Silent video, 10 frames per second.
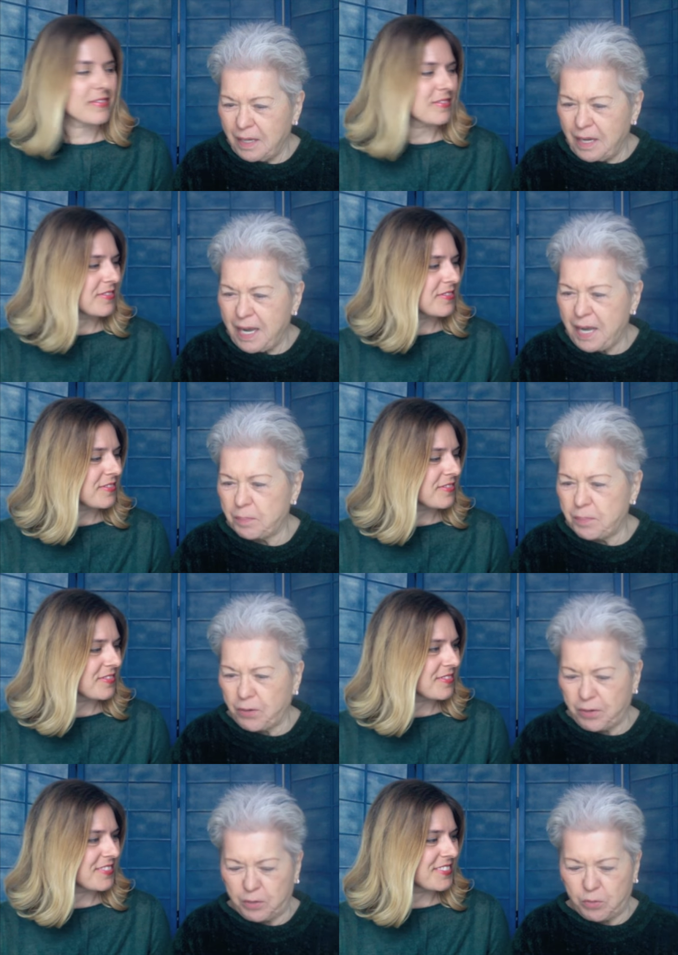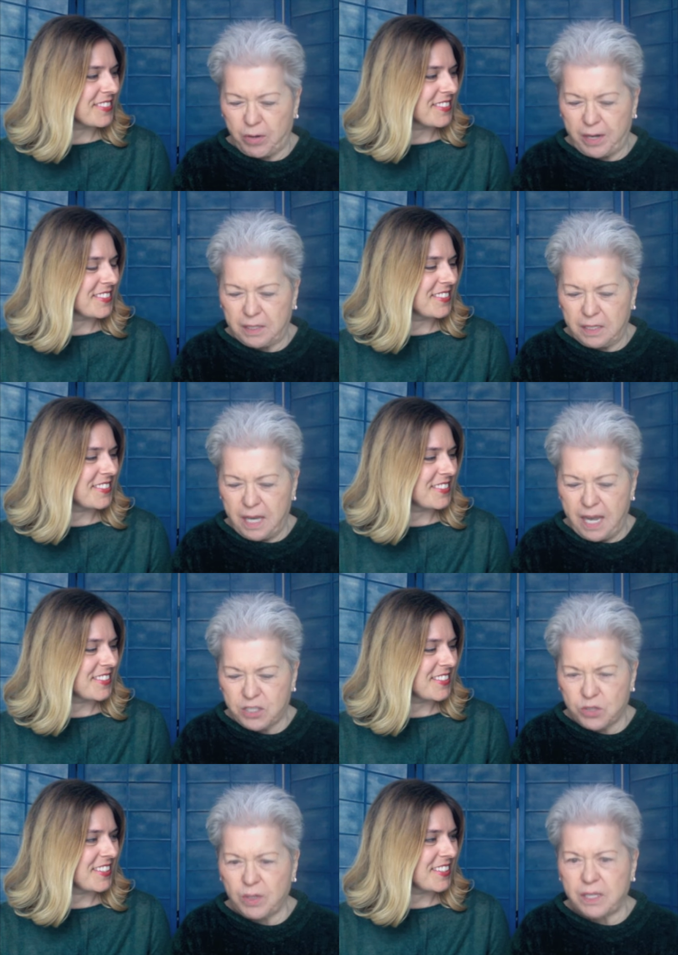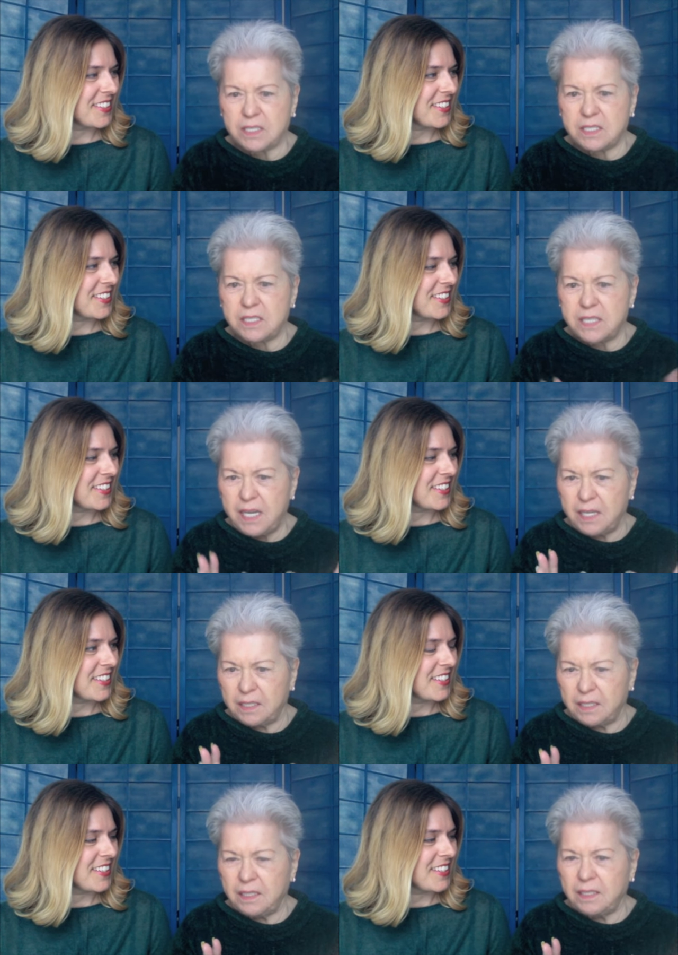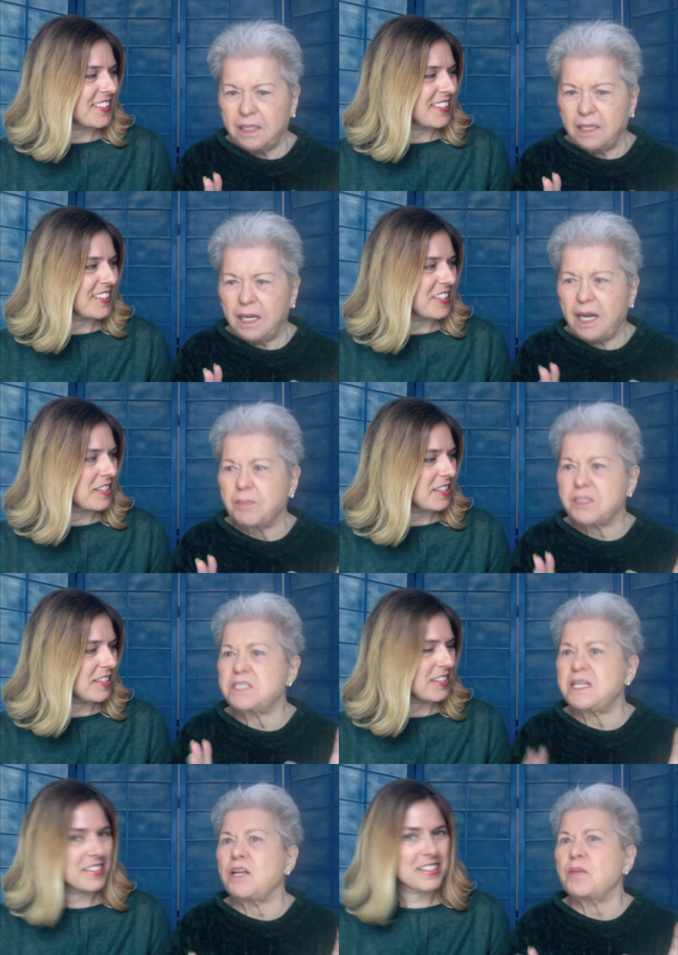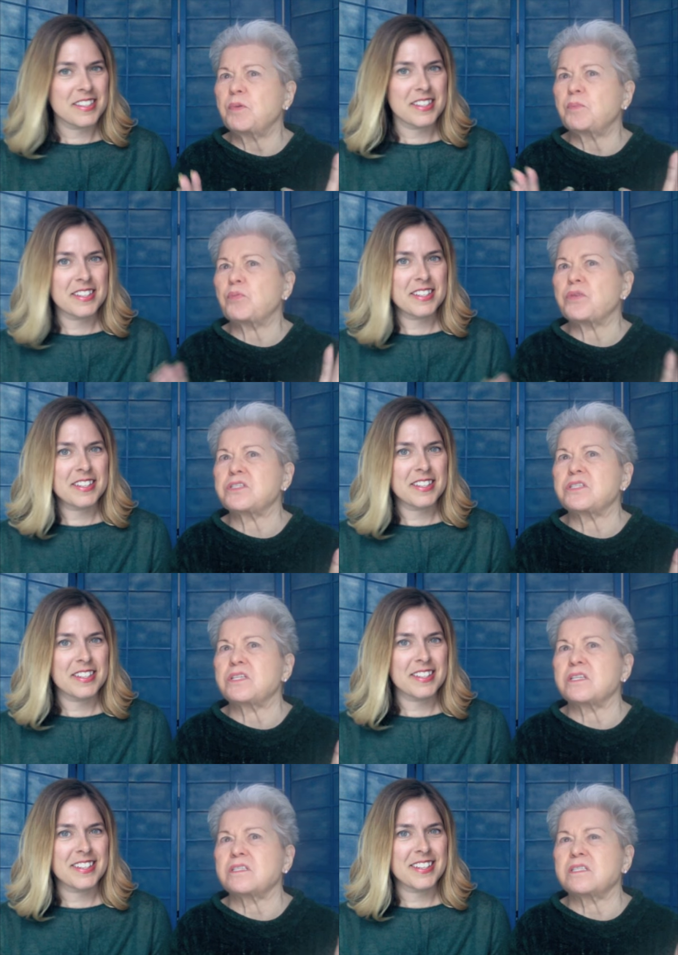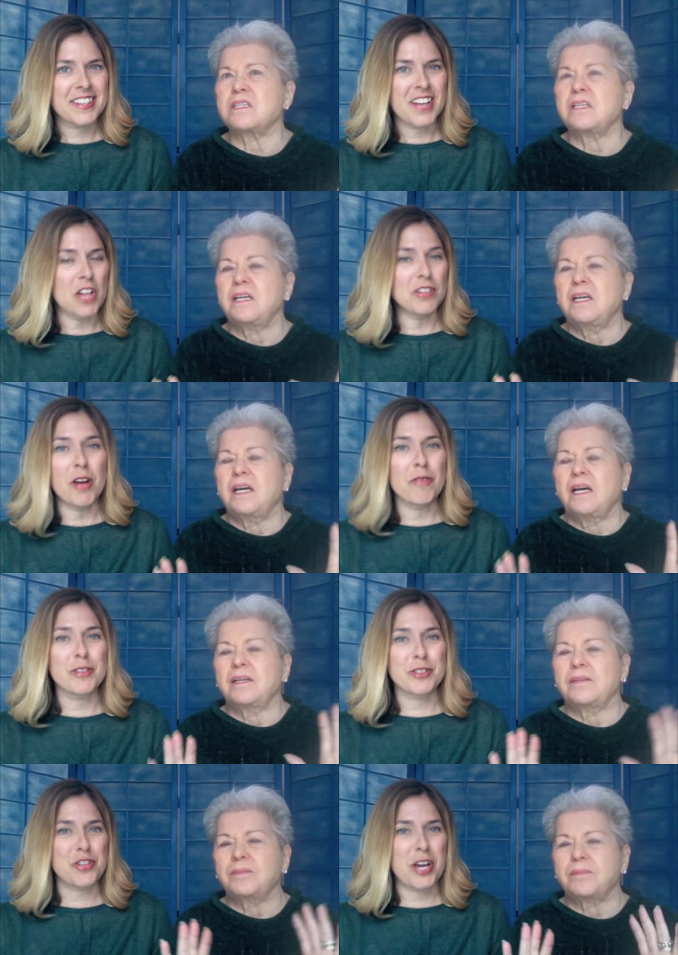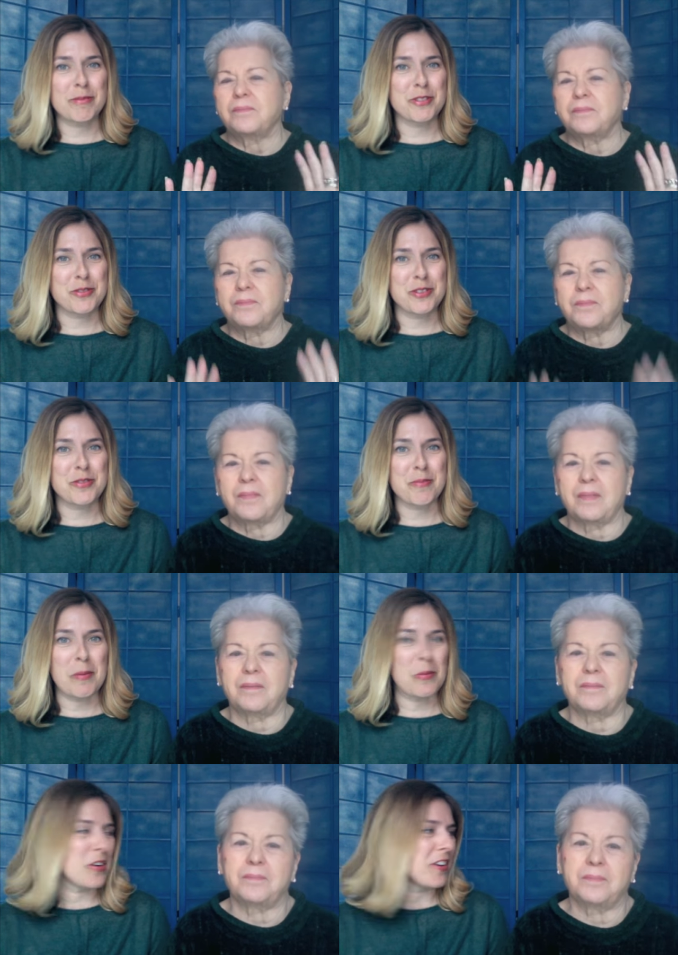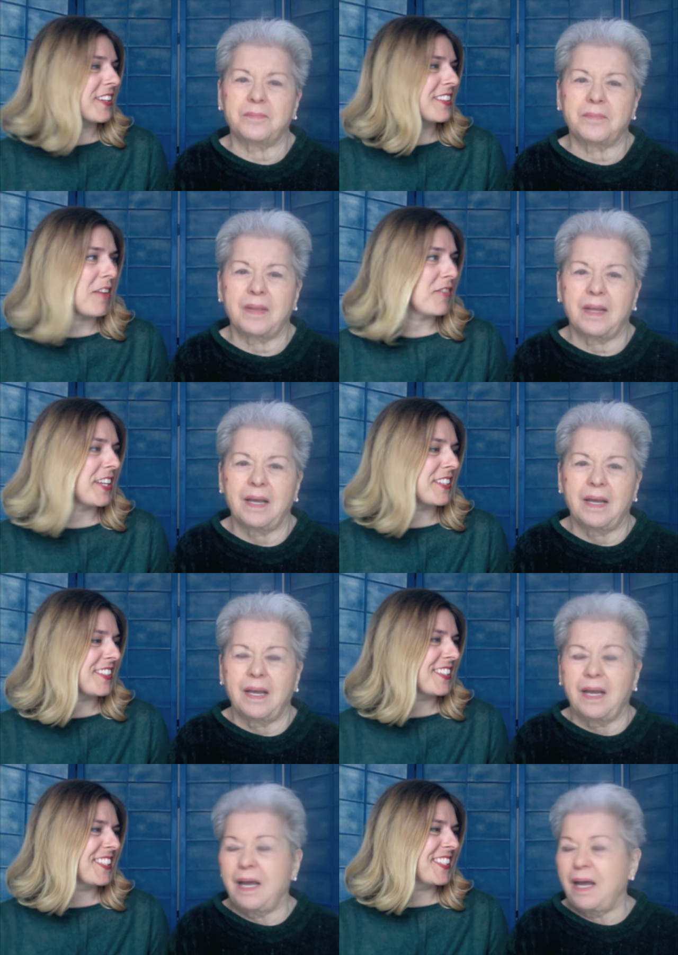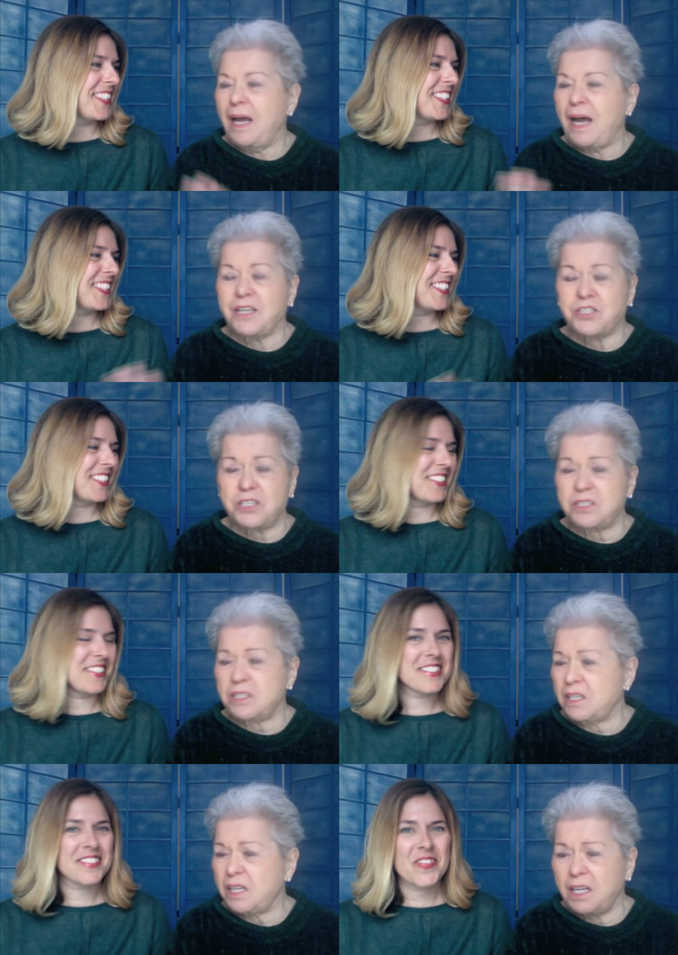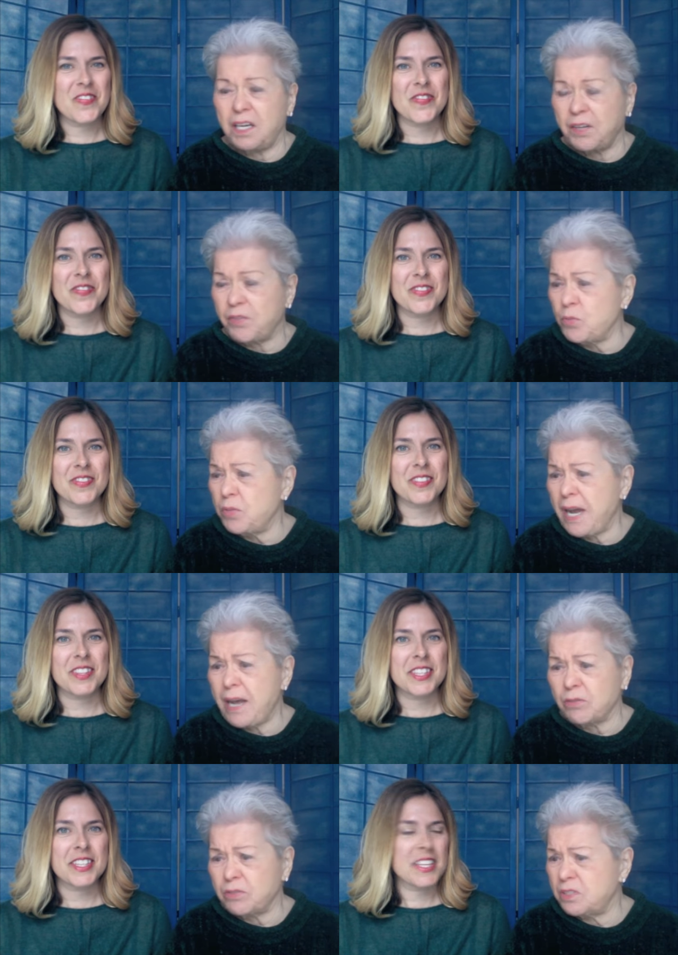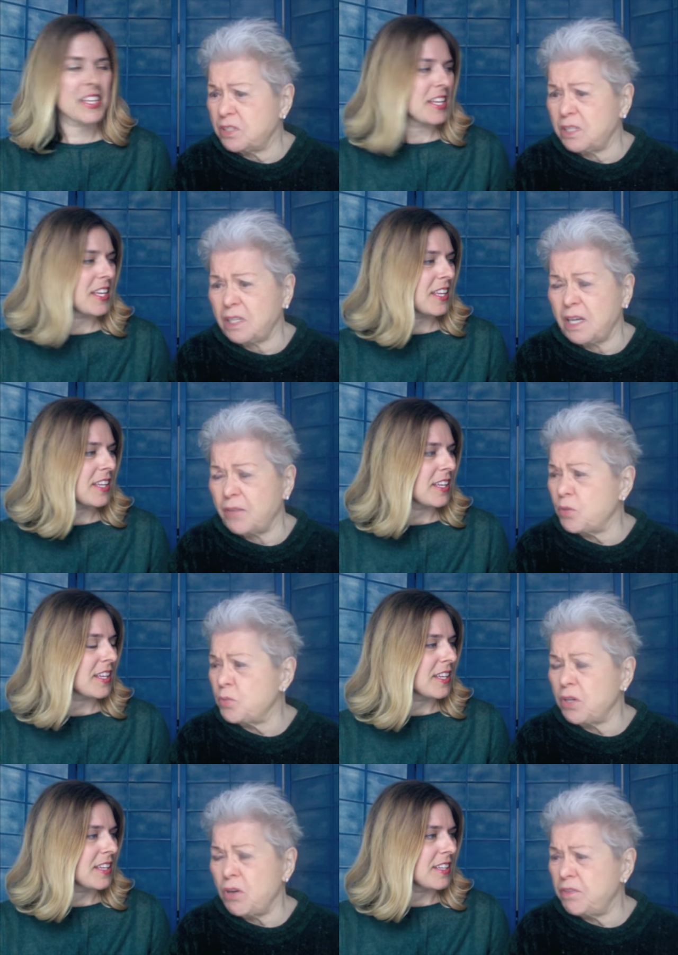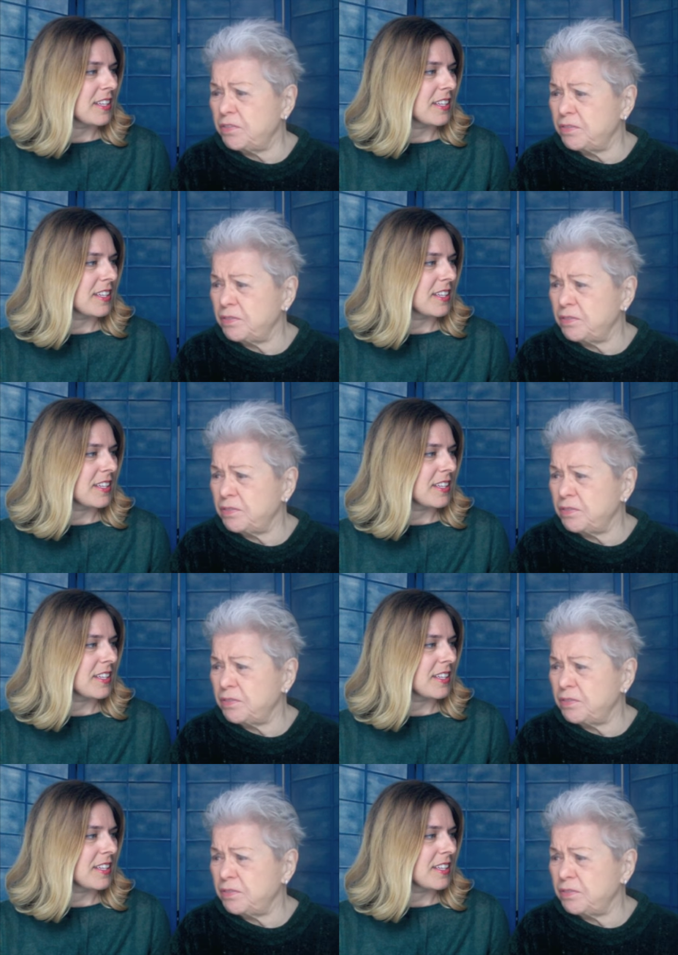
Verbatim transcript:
Speaker 1: I had a period where I actually said, I'm a celibate priestess. I love
Speaker 2: this chapter in your memoir. Love it. I just
Speaker 1: cut everyone out, everyone off.